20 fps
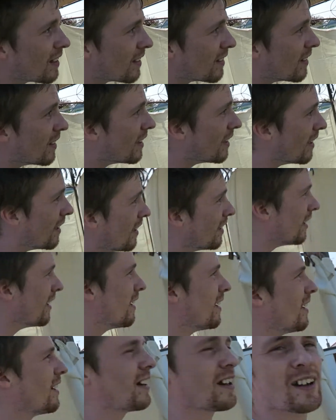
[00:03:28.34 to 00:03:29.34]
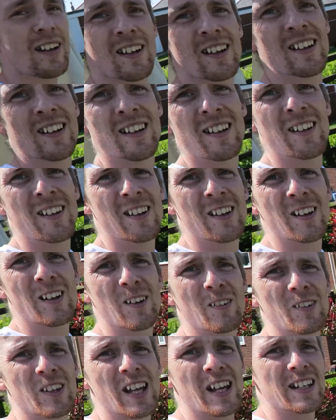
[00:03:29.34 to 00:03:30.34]
And then
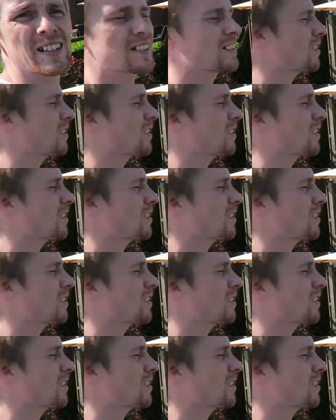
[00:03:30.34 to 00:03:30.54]
over there,